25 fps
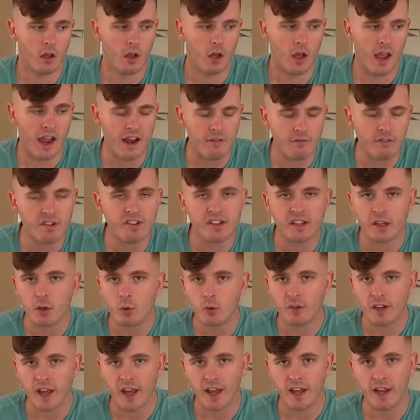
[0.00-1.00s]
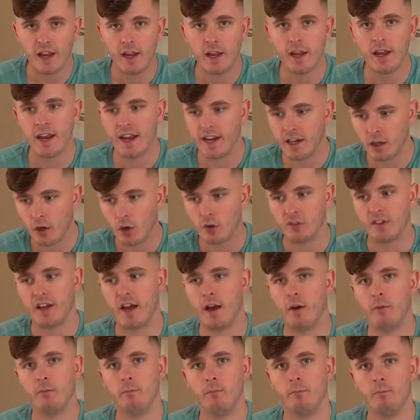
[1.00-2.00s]
Every single day in
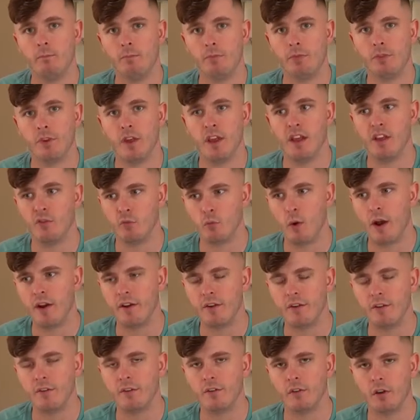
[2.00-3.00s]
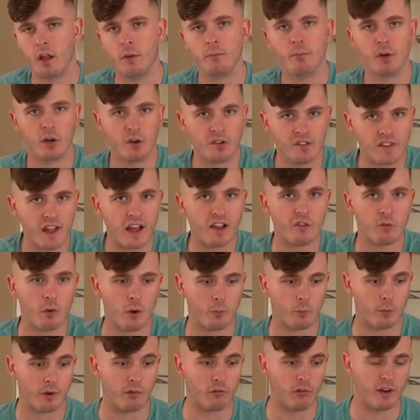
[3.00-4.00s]
lockdown is when, like, because that's
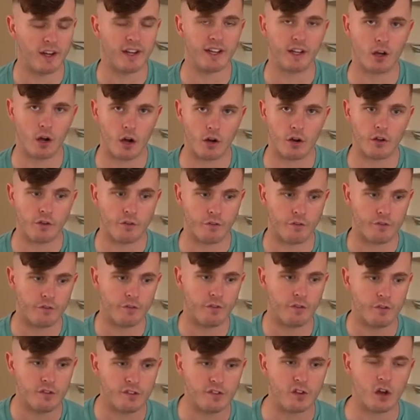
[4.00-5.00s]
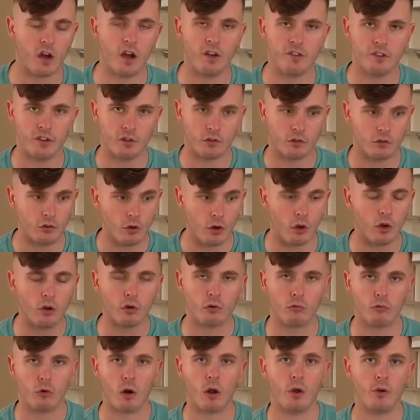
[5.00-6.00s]
when we really kind of started to
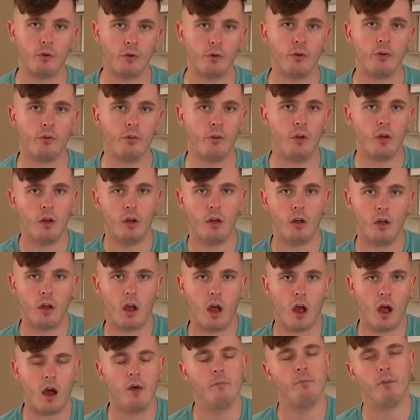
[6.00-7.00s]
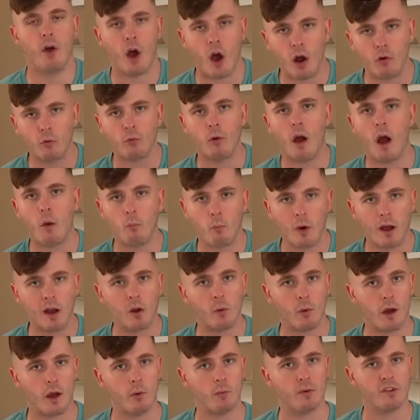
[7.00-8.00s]
grow. I'm well
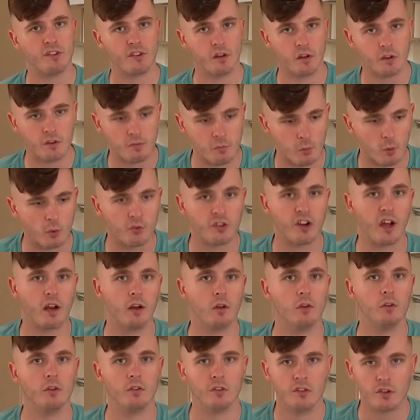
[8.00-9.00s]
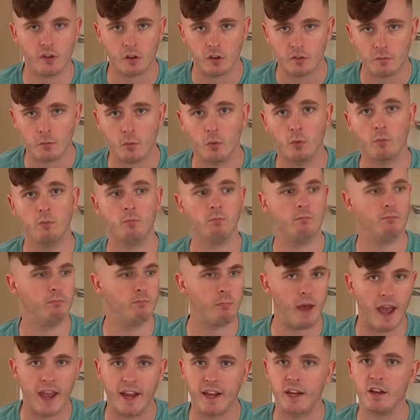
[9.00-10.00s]
aware we're still a small channel and still a small
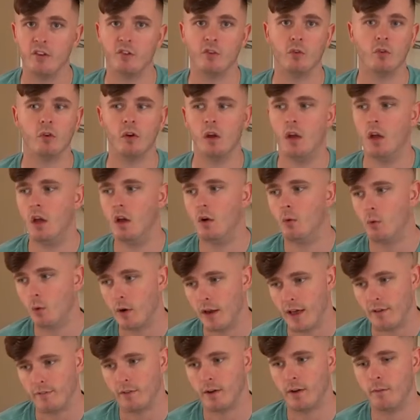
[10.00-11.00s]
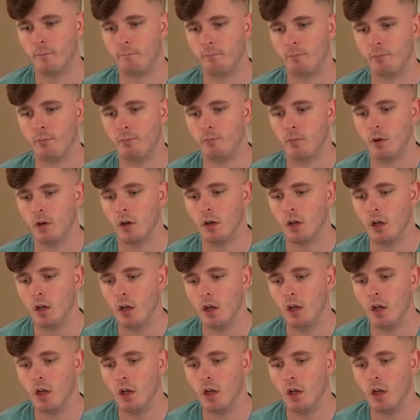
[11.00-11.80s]
page or whatever, but